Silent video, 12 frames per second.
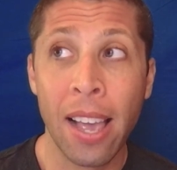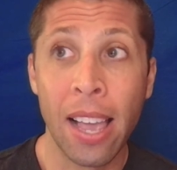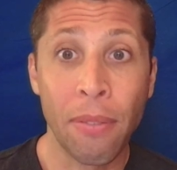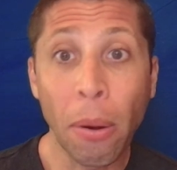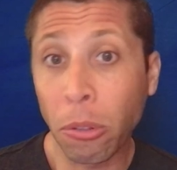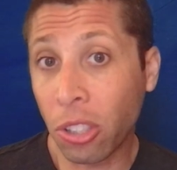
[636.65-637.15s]

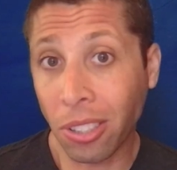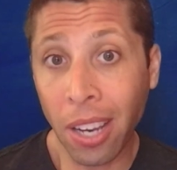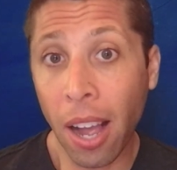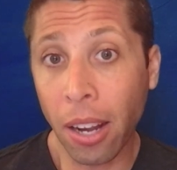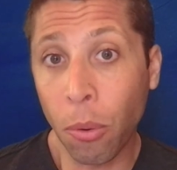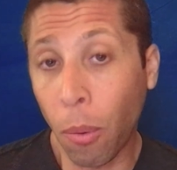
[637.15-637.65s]
If I were
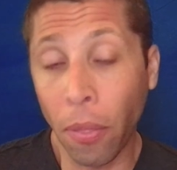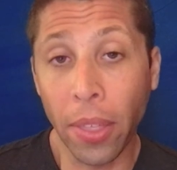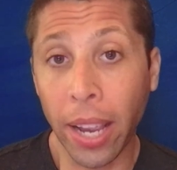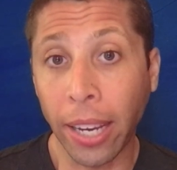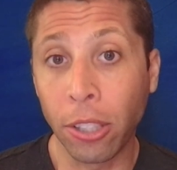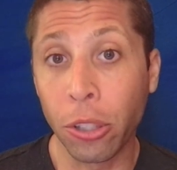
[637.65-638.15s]
stuck, one thing
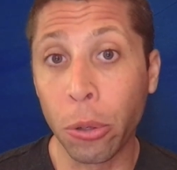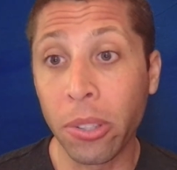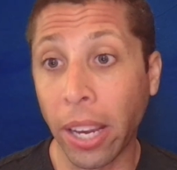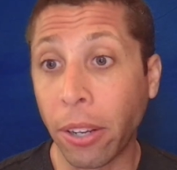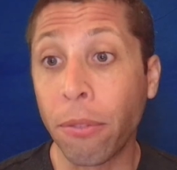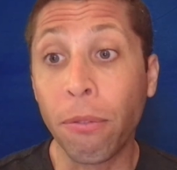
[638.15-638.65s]
I could do is
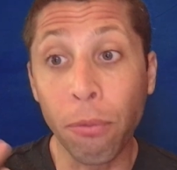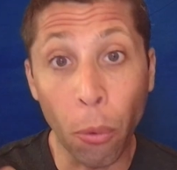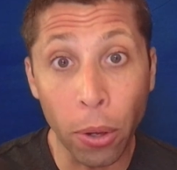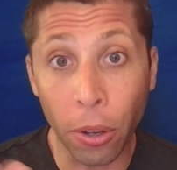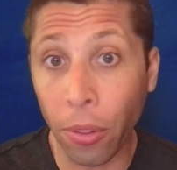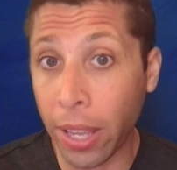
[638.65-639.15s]
I could
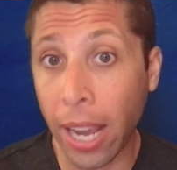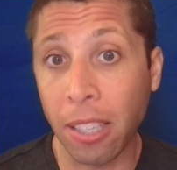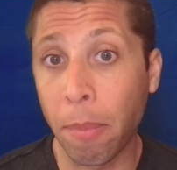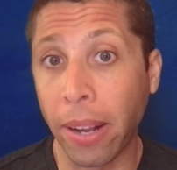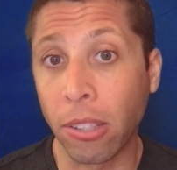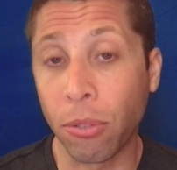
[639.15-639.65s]
FOIL the x
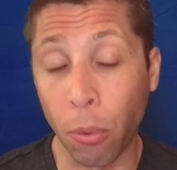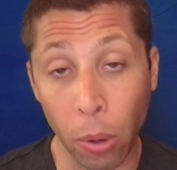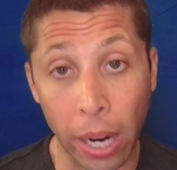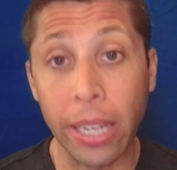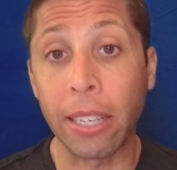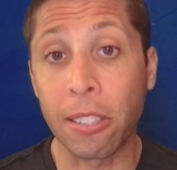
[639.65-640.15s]
minus 4,
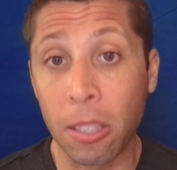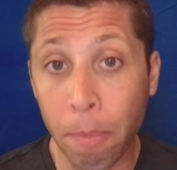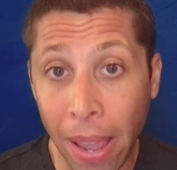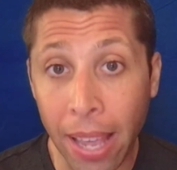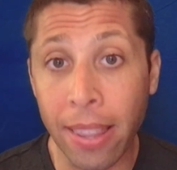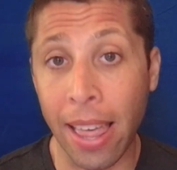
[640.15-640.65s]
I could
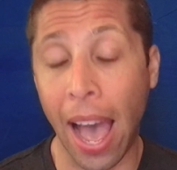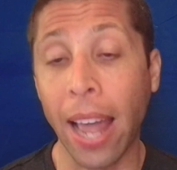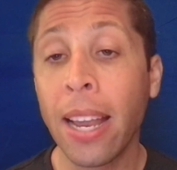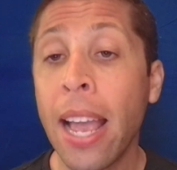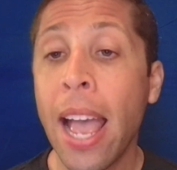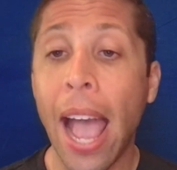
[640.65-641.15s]
expand that,
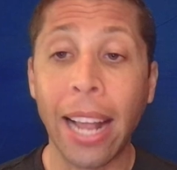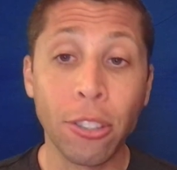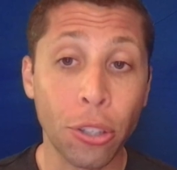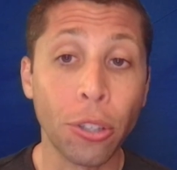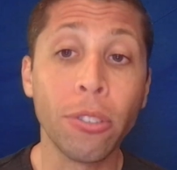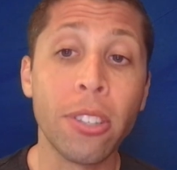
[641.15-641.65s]
and
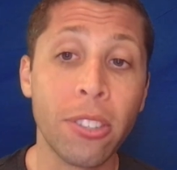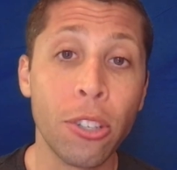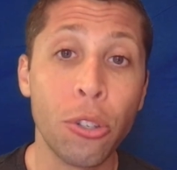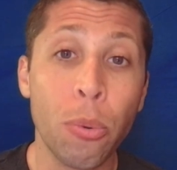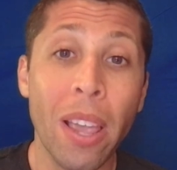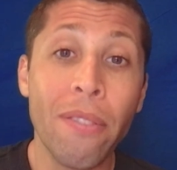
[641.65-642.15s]
turn this
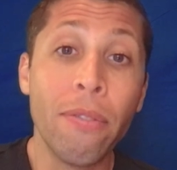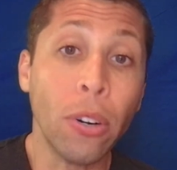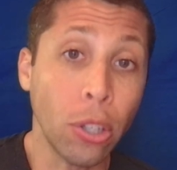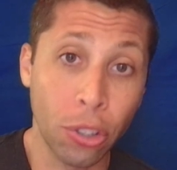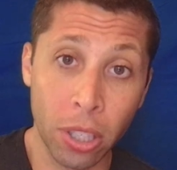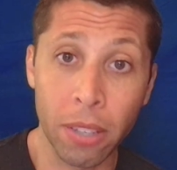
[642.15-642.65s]
into a
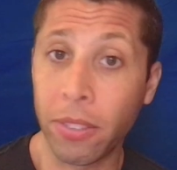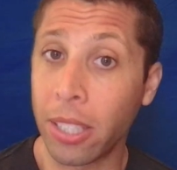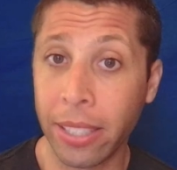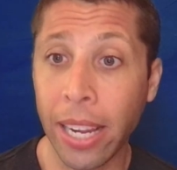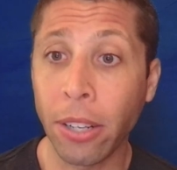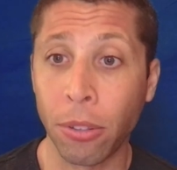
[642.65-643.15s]
version of the
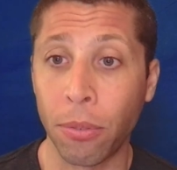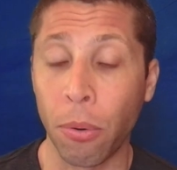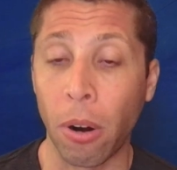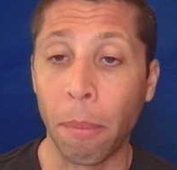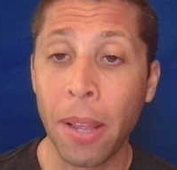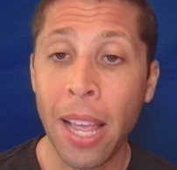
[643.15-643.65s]
standard
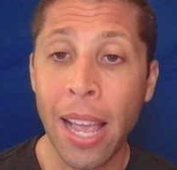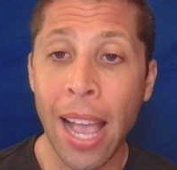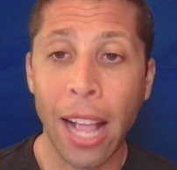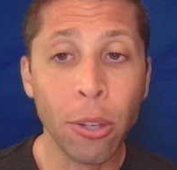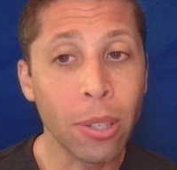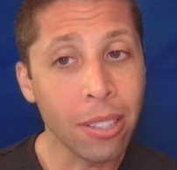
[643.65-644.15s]
form.
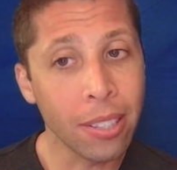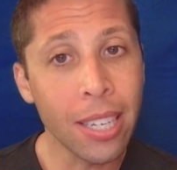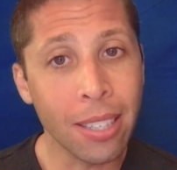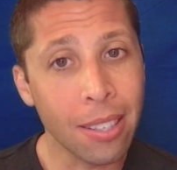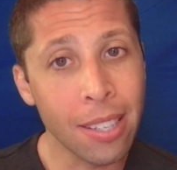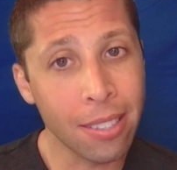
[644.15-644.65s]
And you can see
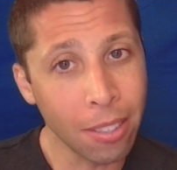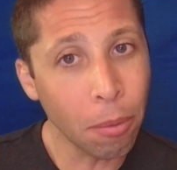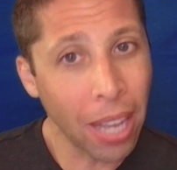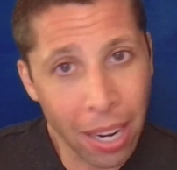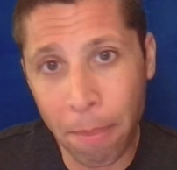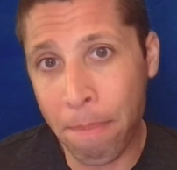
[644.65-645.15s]
it's, it's still
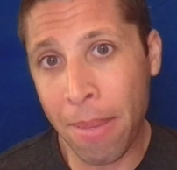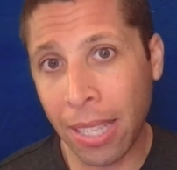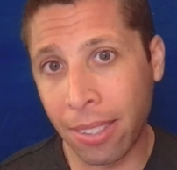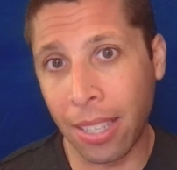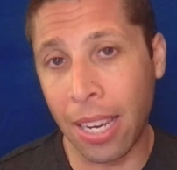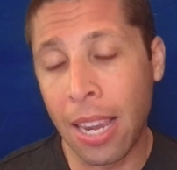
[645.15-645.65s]
kind of
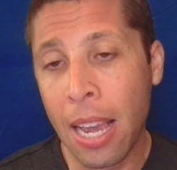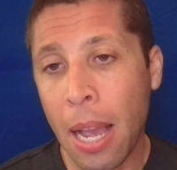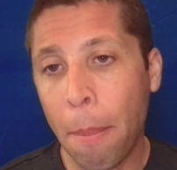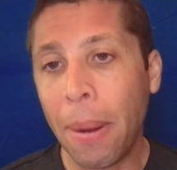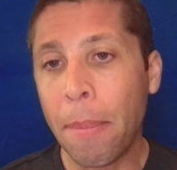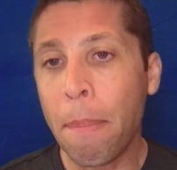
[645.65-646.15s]
messy,
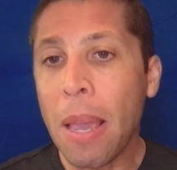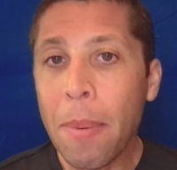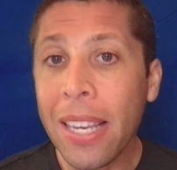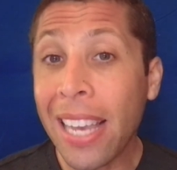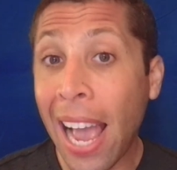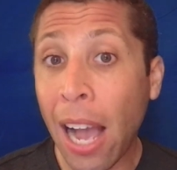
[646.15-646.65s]
but
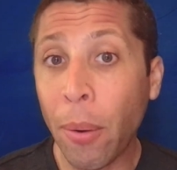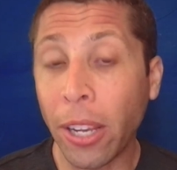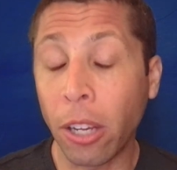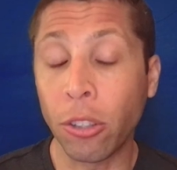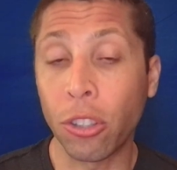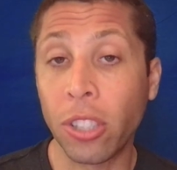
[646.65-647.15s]
maybe now I
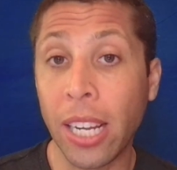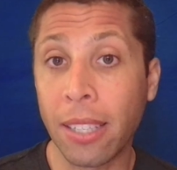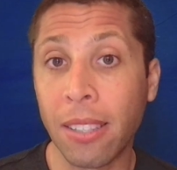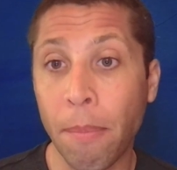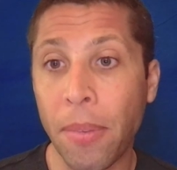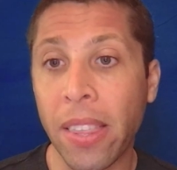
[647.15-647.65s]
understand
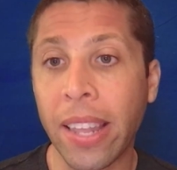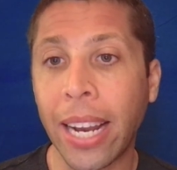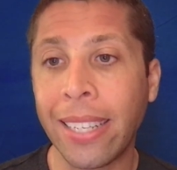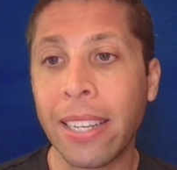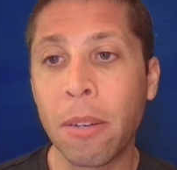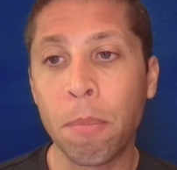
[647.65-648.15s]
something that I
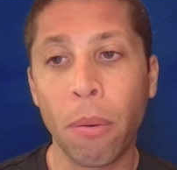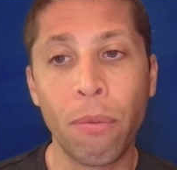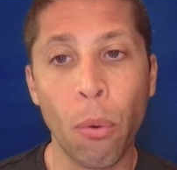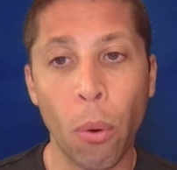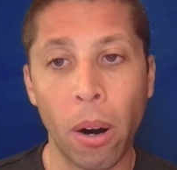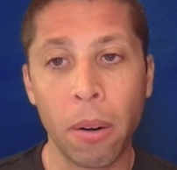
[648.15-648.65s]
didn't
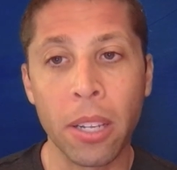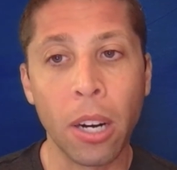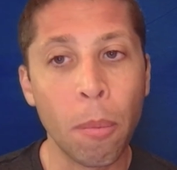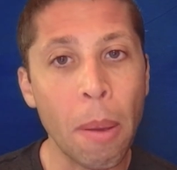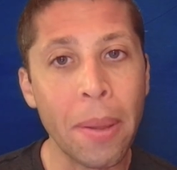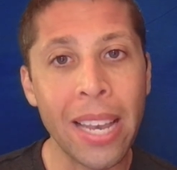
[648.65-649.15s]
before. And, you know,
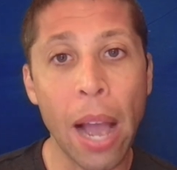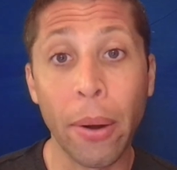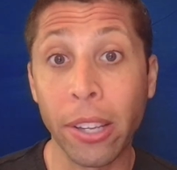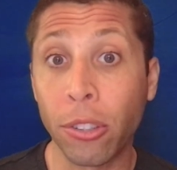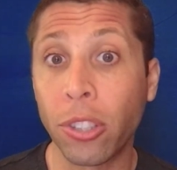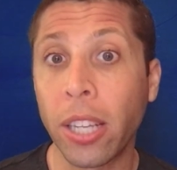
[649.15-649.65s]
maybe now I
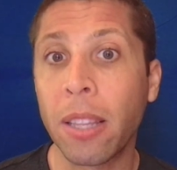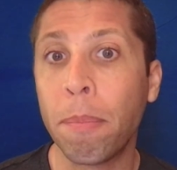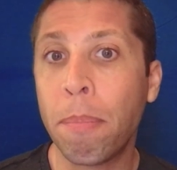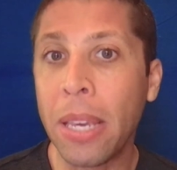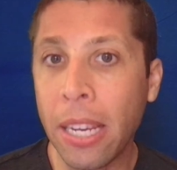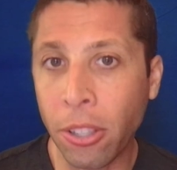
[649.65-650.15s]
understand the
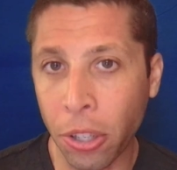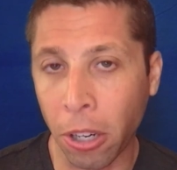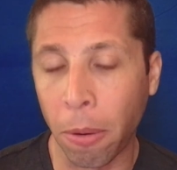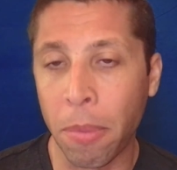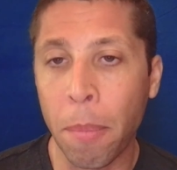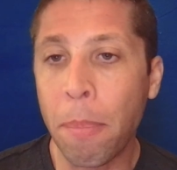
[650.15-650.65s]
B
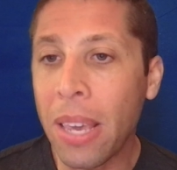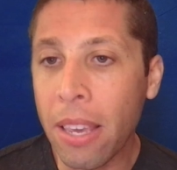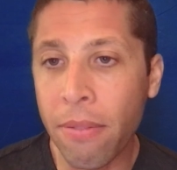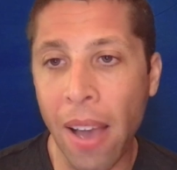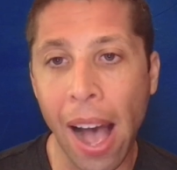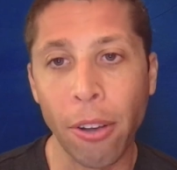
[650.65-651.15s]
term, the B
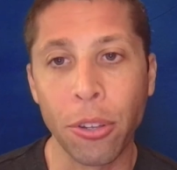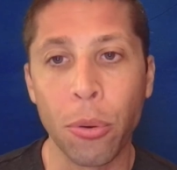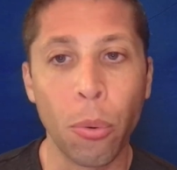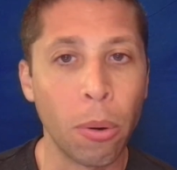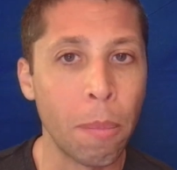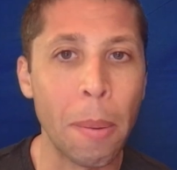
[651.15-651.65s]
value,
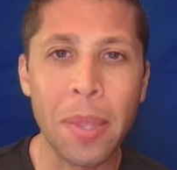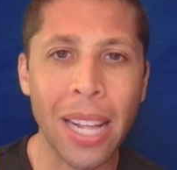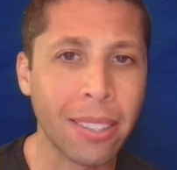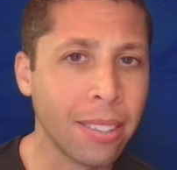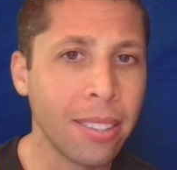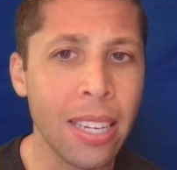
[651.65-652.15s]
or maybe that
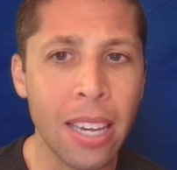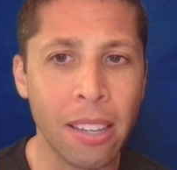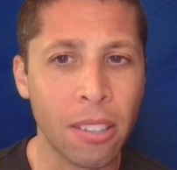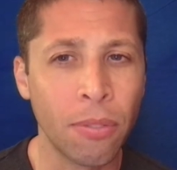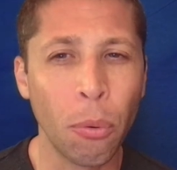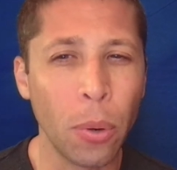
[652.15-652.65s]
C
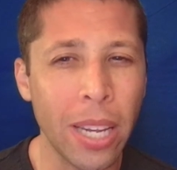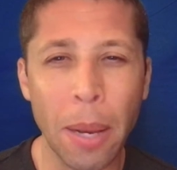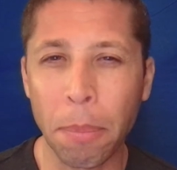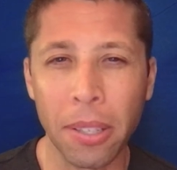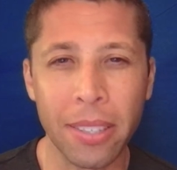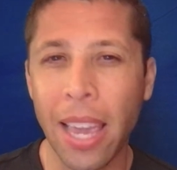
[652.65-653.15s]
is
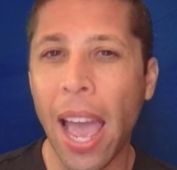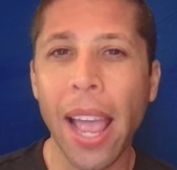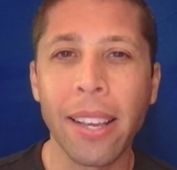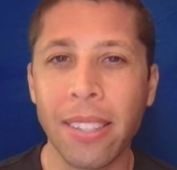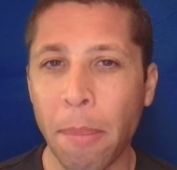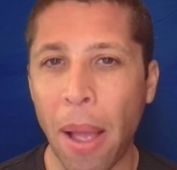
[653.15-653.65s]
48 plus K
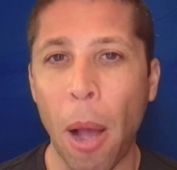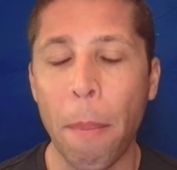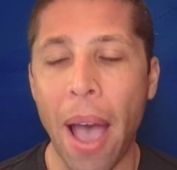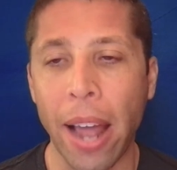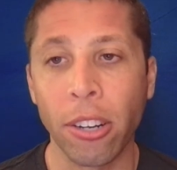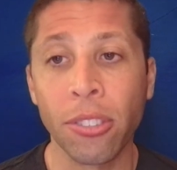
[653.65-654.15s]
somehow
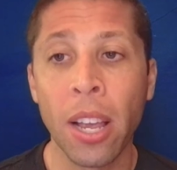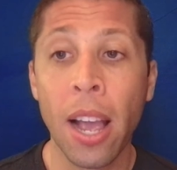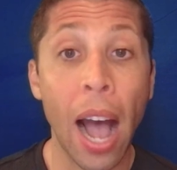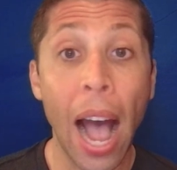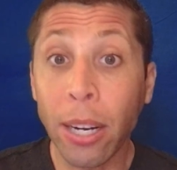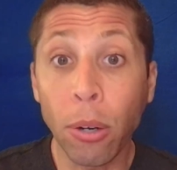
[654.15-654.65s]
matters.
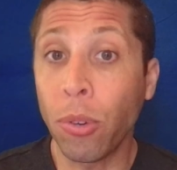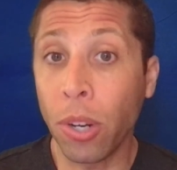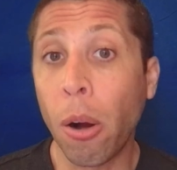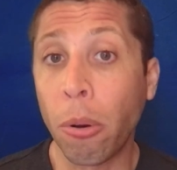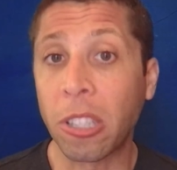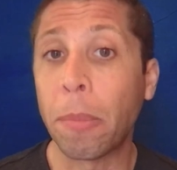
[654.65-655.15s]
I don't
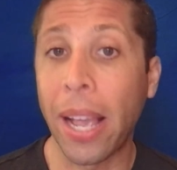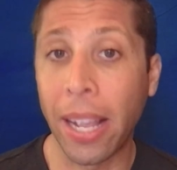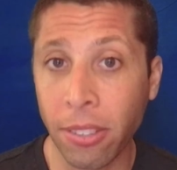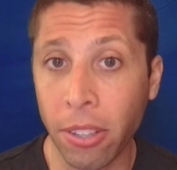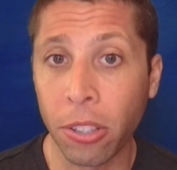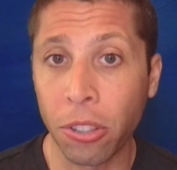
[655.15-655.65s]
know. It
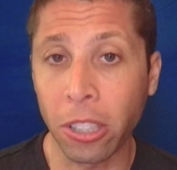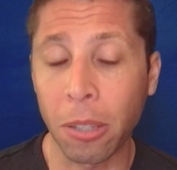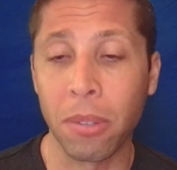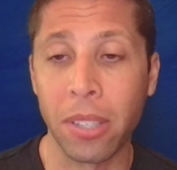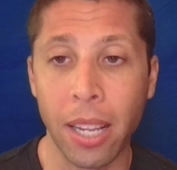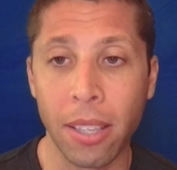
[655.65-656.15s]
depends on the
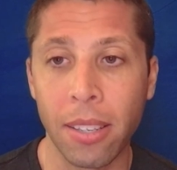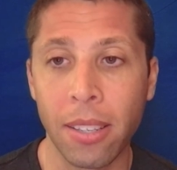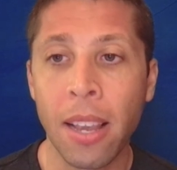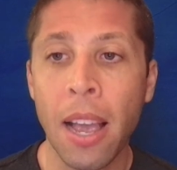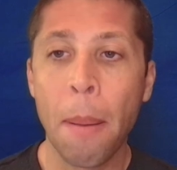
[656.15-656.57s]
circumstances.